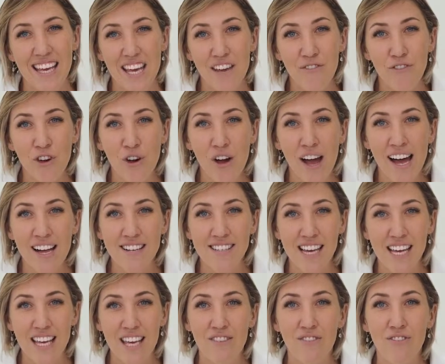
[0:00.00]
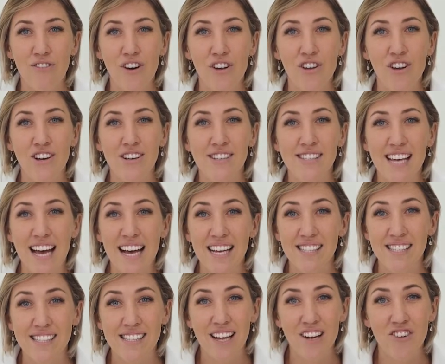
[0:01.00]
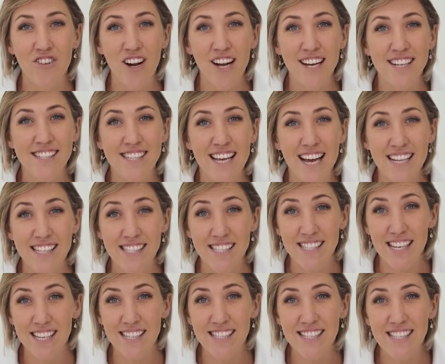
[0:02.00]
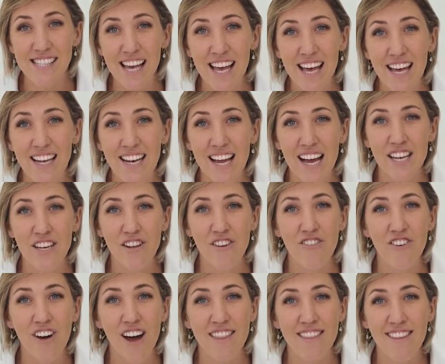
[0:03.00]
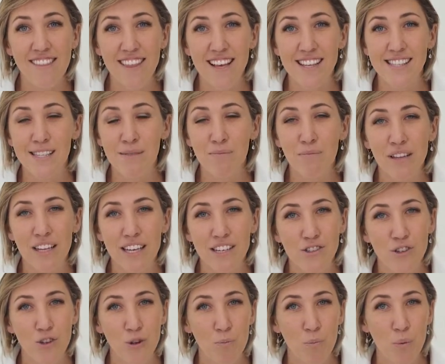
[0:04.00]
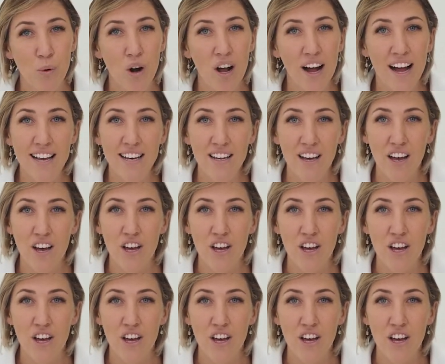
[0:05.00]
If you're out taking photos at sunrise and sunset and you find that they're simply too bright,